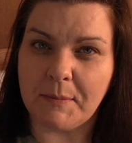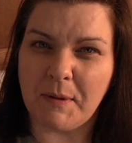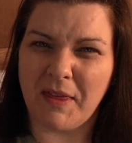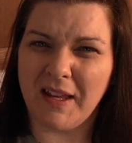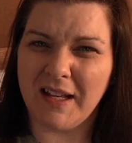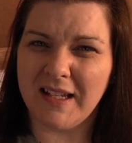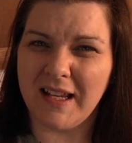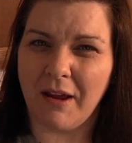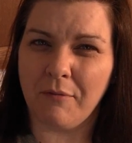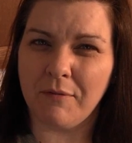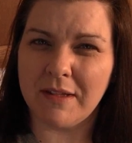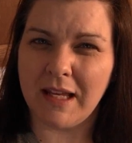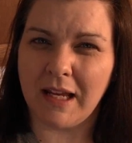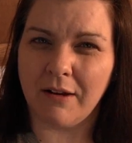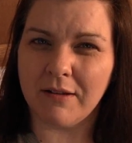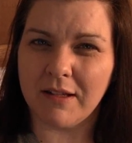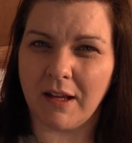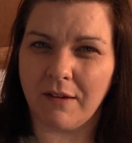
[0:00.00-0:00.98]
but I think Dan was
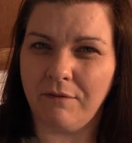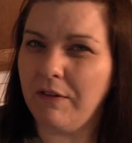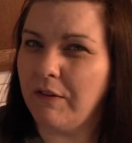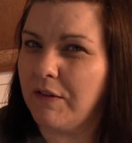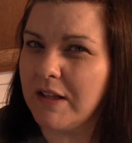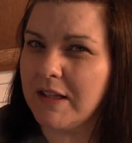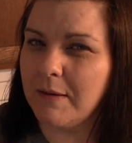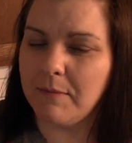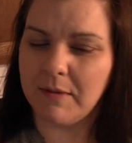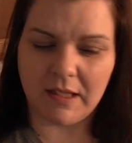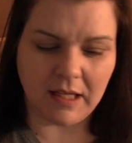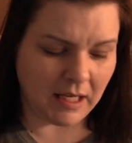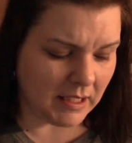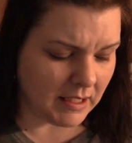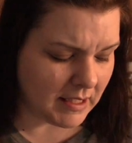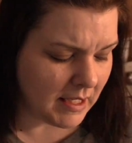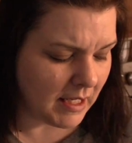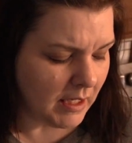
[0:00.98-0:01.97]
saying it was like 50 some
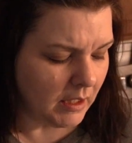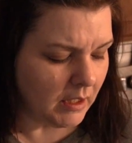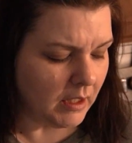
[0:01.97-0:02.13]
cents.